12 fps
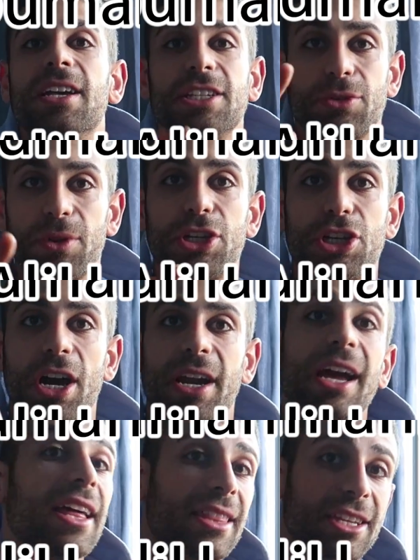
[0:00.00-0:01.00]

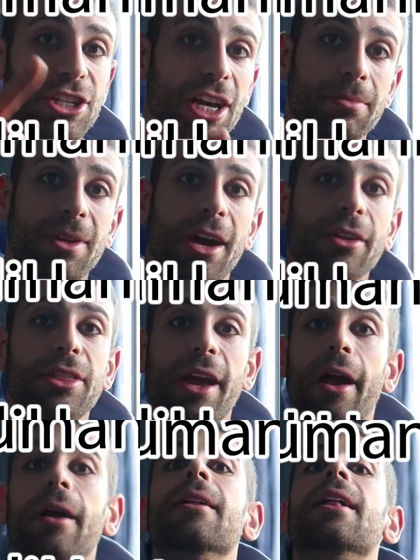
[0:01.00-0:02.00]
Screenshot it. Then check me out
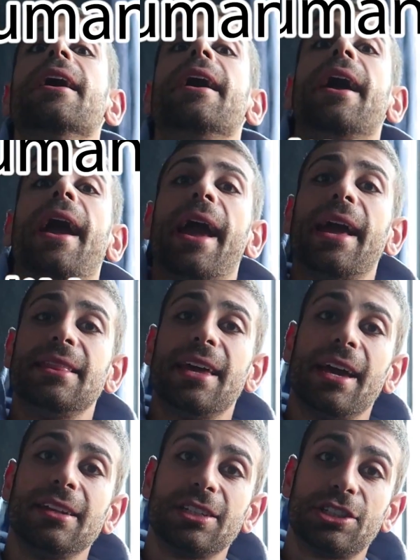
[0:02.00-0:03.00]
there. And
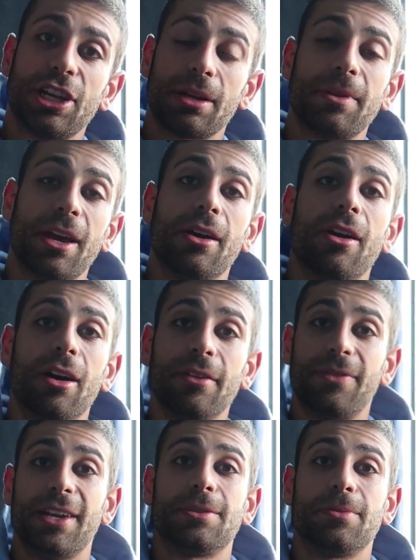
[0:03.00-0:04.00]
then check me out
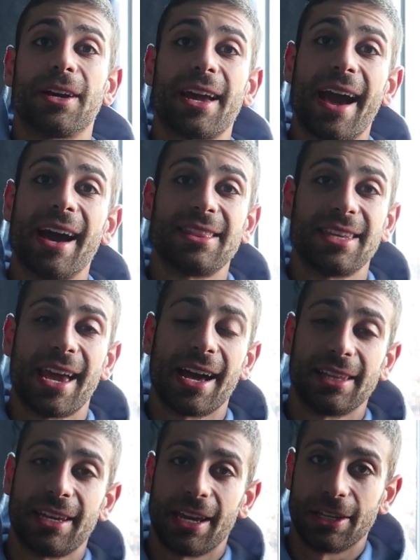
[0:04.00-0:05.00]
on Facebook at the
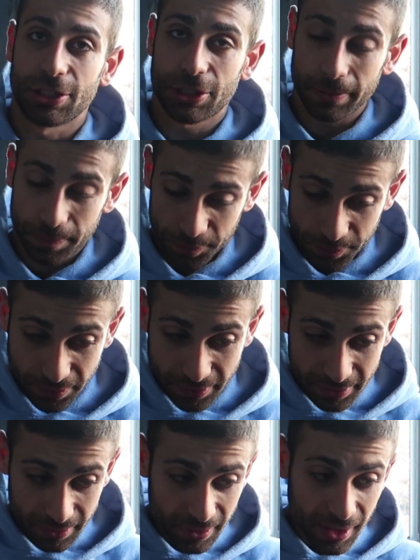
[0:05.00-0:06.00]
L E H.
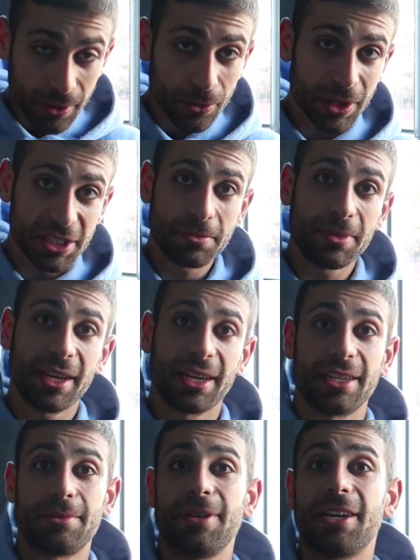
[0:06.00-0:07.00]
Reason being
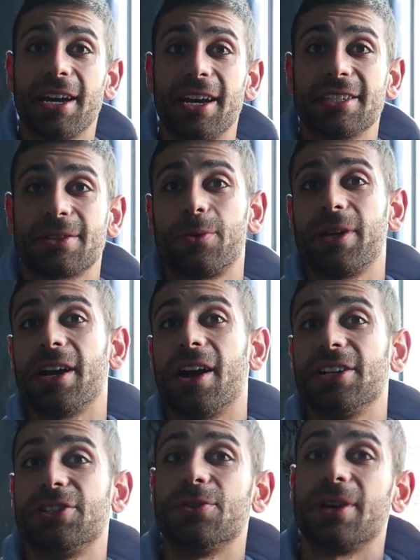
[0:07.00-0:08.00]
is because we
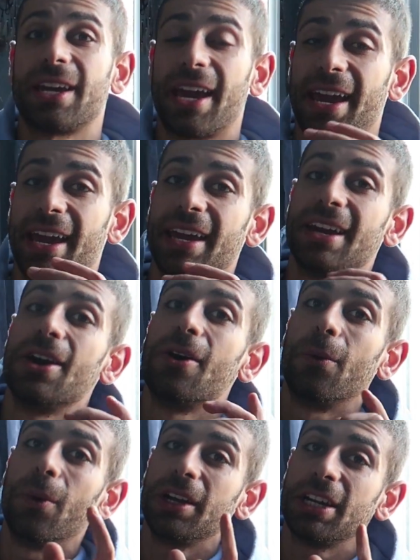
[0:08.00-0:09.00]
are doing a
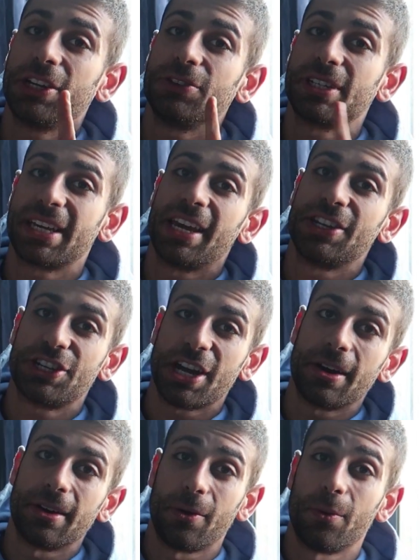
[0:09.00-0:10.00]
one hundred K
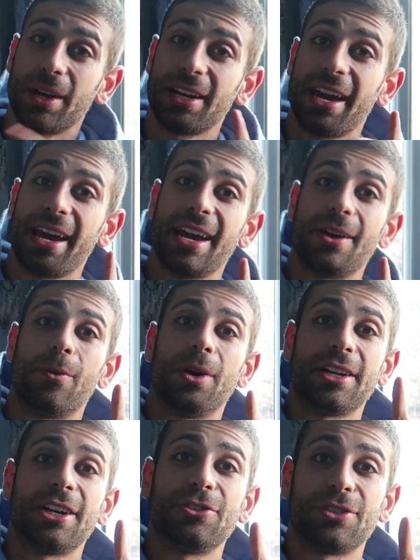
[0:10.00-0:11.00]
shout out. When I hit
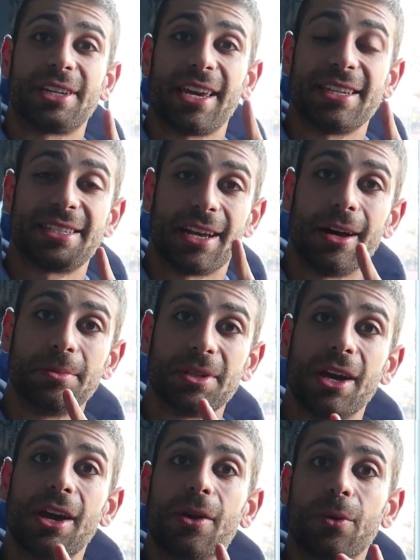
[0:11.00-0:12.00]
one hundred K subs,
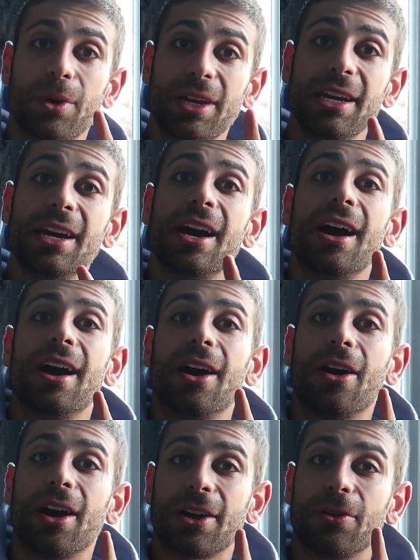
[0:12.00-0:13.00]
we
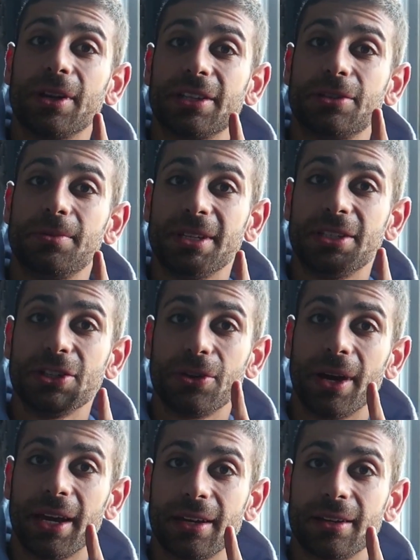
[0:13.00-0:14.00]
are going to be
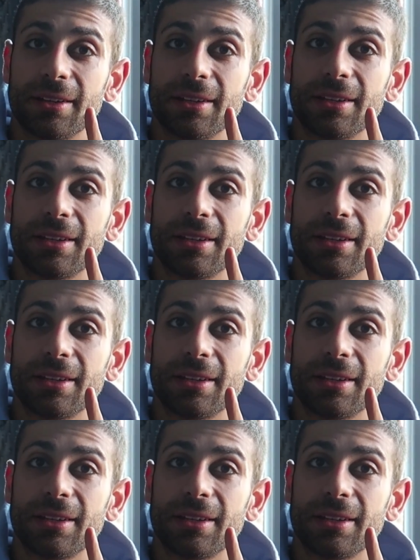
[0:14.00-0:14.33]
doing...